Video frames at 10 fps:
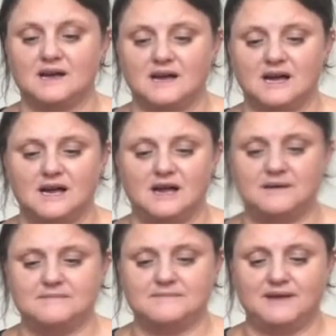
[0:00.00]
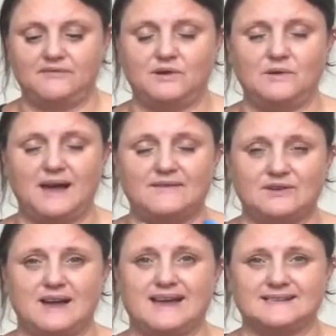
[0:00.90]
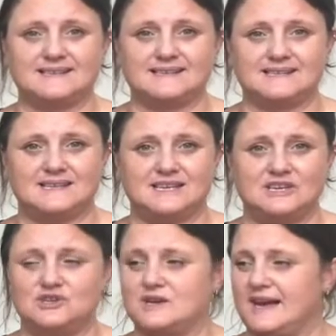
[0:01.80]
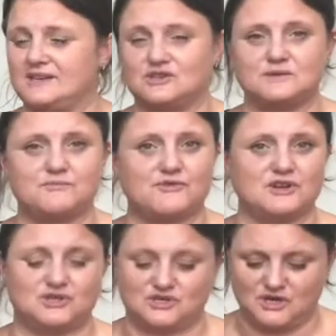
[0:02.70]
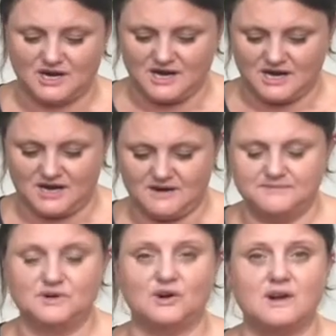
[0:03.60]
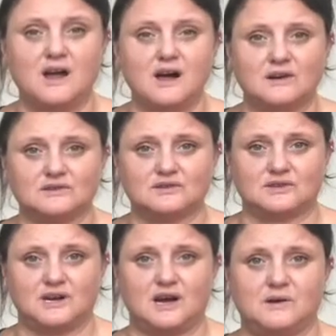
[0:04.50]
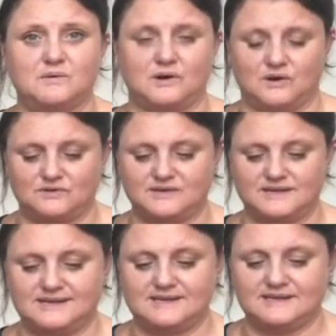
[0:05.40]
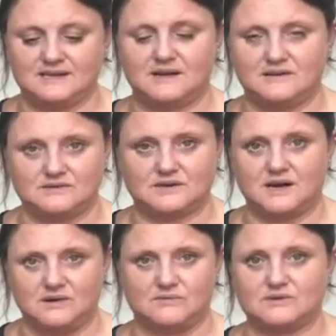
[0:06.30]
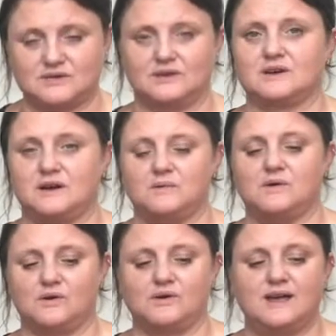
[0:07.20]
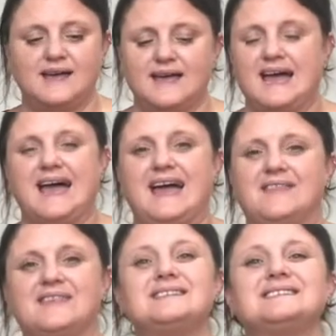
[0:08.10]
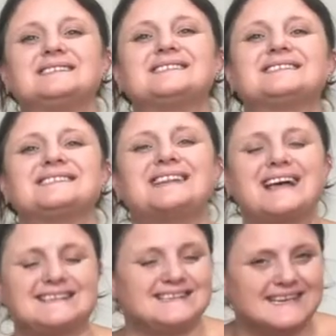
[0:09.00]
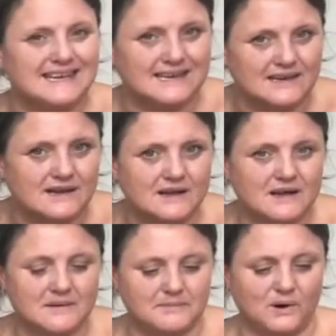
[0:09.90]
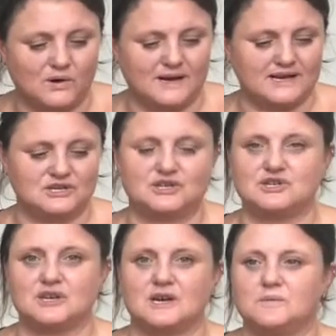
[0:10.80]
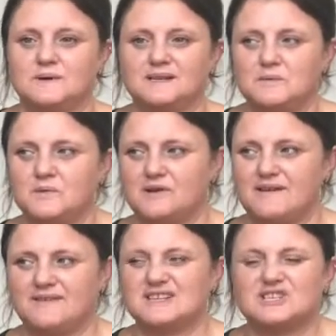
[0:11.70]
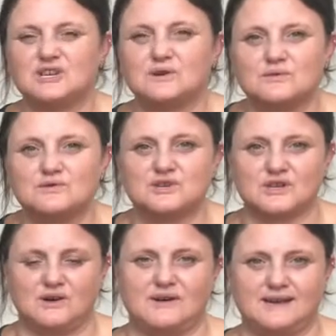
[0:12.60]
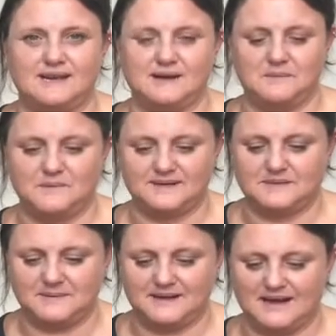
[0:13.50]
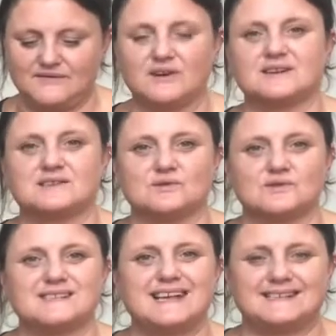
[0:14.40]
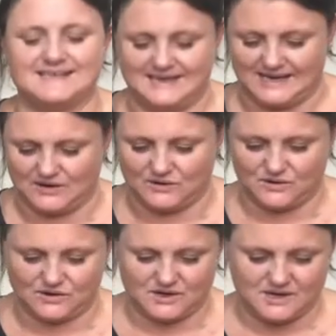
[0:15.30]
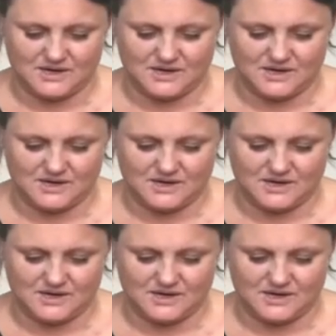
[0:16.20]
If you haven't got access to these, you can just brush your last coat on. So this is the last coat that's going to go on, and this is a satin polish. We don't want to have it too shiny. We want it to have like a sort of satiny look.